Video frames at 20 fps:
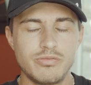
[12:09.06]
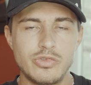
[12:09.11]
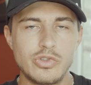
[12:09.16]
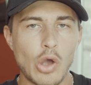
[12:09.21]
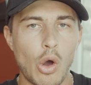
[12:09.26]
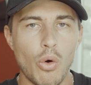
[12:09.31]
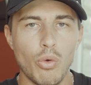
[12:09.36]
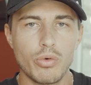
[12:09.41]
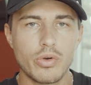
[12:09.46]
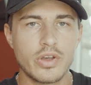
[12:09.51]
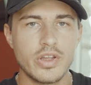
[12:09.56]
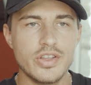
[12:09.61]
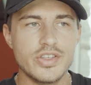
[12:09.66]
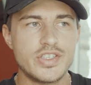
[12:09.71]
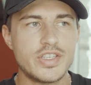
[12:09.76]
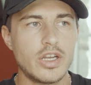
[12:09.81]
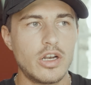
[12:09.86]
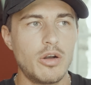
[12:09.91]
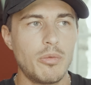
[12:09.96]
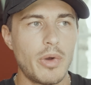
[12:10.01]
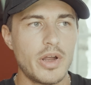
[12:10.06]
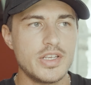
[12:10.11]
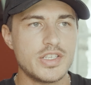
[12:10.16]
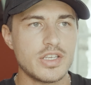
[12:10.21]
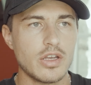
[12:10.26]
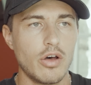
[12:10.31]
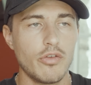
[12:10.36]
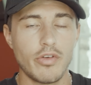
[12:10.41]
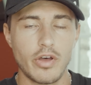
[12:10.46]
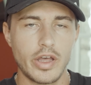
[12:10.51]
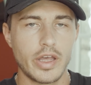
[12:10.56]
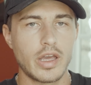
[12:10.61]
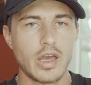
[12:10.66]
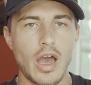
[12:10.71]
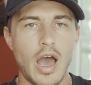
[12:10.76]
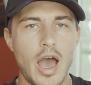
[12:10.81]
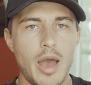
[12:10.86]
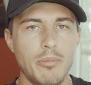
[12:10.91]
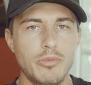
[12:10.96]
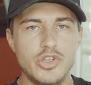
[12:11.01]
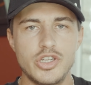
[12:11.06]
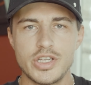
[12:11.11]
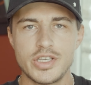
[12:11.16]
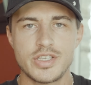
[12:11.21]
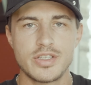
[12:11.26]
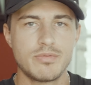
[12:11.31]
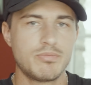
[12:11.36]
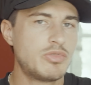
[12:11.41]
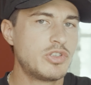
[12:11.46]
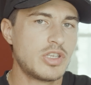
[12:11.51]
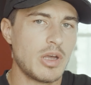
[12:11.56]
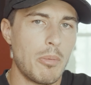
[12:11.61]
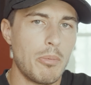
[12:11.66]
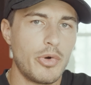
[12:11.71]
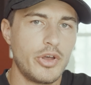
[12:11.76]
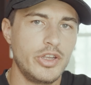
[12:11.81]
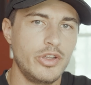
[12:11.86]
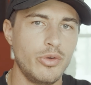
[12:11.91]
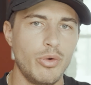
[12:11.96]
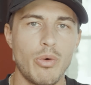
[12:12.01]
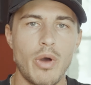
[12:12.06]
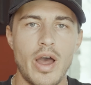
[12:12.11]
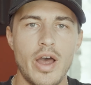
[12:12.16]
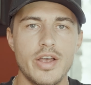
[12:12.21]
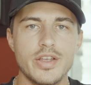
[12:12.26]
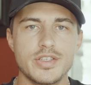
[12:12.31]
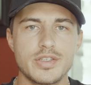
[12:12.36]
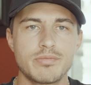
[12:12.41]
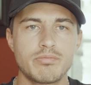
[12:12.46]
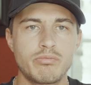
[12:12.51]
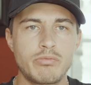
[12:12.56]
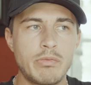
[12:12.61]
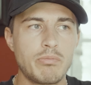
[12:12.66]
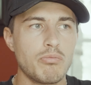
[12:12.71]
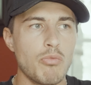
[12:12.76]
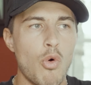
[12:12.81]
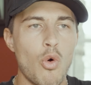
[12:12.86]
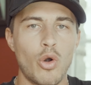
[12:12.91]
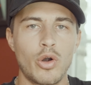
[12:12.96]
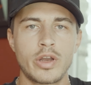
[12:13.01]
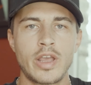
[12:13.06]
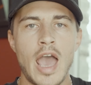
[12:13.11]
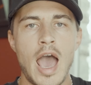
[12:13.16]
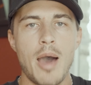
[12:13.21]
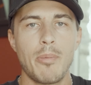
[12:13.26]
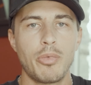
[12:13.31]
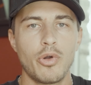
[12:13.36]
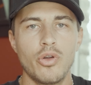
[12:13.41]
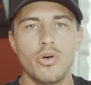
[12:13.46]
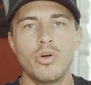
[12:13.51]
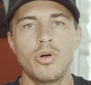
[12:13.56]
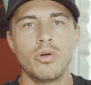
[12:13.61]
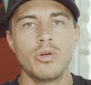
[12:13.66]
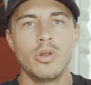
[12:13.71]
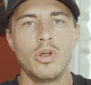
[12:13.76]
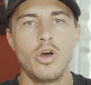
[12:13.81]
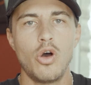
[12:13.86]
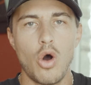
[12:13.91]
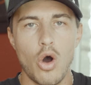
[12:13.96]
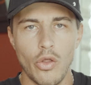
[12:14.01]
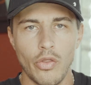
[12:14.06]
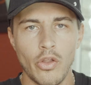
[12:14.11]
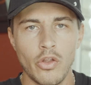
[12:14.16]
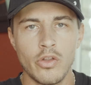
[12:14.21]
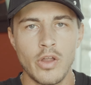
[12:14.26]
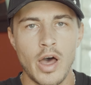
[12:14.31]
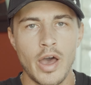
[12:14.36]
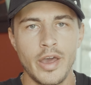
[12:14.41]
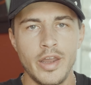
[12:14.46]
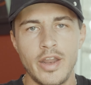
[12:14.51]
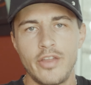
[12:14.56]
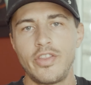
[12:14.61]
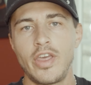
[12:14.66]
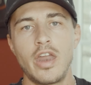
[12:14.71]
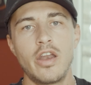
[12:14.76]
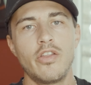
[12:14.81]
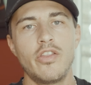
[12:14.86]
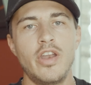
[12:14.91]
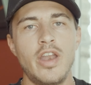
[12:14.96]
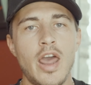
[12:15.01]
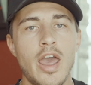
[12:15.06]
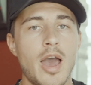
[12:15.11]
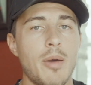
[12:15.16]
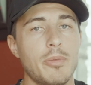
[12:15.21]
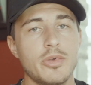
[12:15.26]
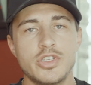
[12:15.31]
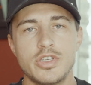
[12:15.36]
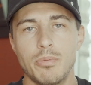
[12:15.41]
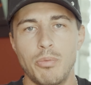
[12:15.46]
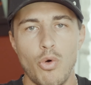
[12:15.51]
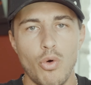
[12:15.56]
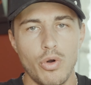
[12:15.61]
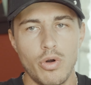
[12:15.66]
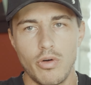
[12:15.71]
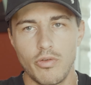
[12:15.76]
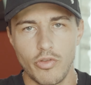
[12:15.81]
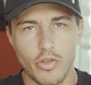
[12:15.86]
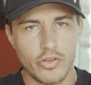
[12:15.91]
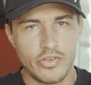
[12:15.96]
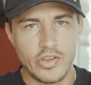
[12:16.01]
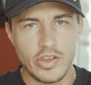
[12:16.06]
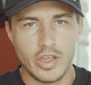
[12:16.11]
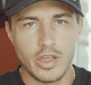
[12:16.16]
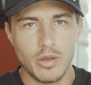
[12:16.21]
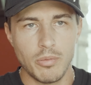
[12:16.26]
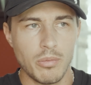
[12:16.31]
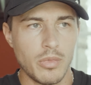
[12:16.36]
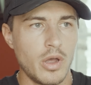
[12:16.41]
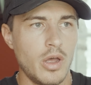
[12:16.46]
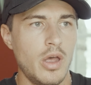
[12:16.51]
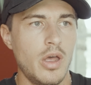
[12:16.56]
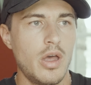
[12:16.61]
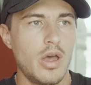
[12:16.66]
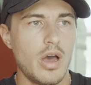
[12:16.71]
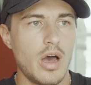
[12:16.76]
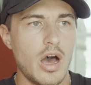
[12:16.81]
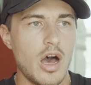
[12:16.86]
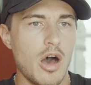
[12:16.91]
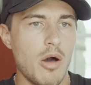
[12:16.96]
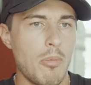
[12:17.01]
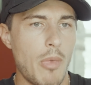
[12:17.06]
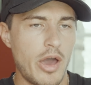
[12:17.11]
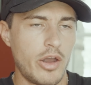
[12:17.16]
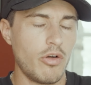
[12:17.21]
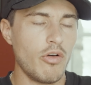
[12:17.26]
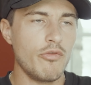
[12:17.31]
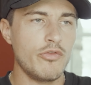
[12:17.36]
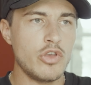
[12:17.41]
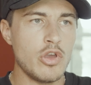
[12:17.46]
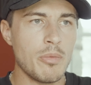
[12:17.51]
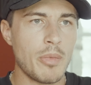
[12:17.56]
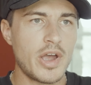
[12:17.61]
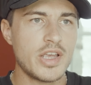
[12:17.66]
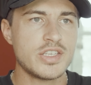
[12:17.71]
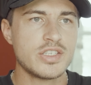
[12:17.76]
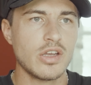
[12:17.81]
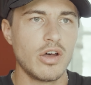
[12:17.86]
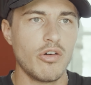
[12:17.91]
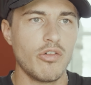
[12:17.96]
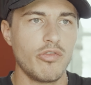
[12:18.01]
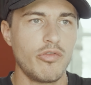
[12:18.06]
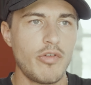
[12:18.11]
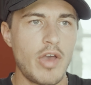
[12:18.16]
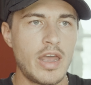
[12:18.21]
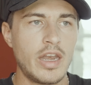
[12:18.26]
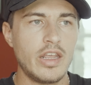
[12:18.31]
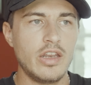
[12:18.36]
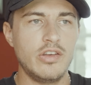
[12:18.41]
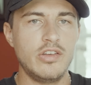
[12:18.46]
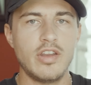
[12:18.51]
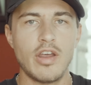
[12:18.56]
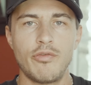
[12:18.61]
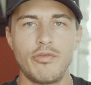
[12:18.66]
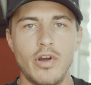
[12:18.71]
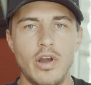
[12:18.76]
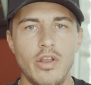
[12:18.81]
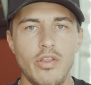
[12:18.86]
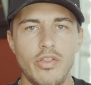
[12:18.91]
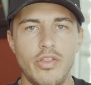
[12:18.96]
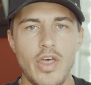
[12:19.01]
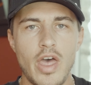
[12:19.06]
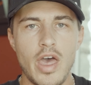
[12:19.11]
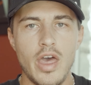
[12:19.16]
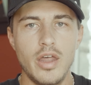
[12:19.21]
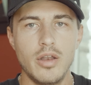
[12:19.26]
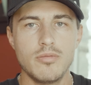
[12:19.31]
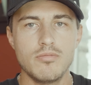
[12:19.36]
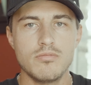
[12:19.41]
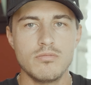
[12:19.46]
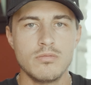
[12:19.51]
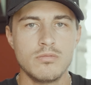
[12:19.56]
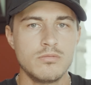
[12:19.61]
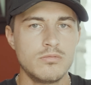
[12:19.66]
don't consider myself I'm just somebody who has more capital on the line. At the end of the day, I'm a supporter of the team. I don't view myself any different than